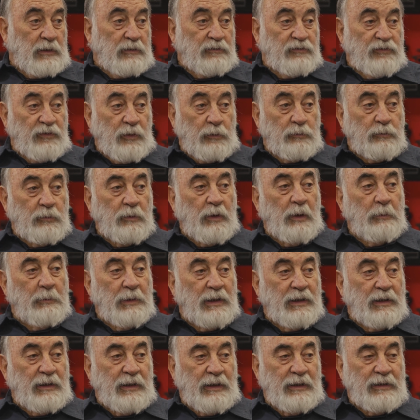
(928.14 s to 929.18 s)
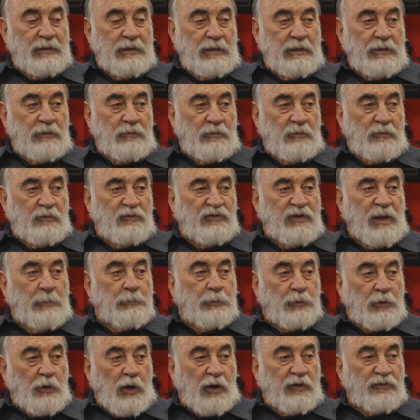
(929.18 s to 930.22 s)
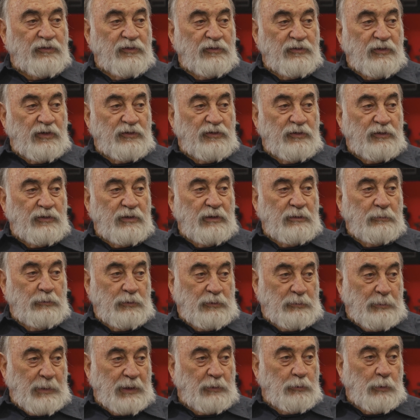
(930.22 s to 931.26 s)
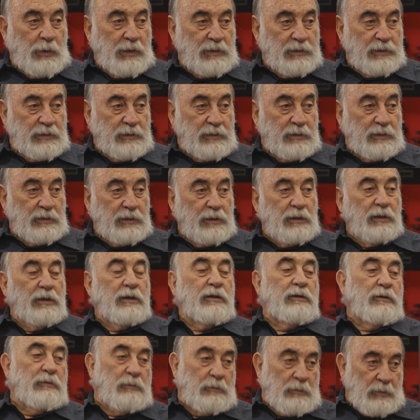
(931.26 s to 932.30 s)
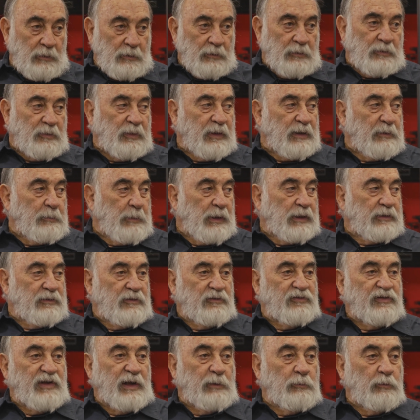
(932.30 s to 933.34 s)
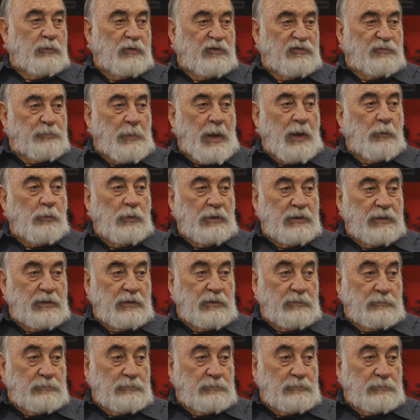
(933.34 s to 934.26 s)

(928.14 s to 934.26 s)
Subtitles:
Same precautions that you do with MIG welding, think about the same with spot welding.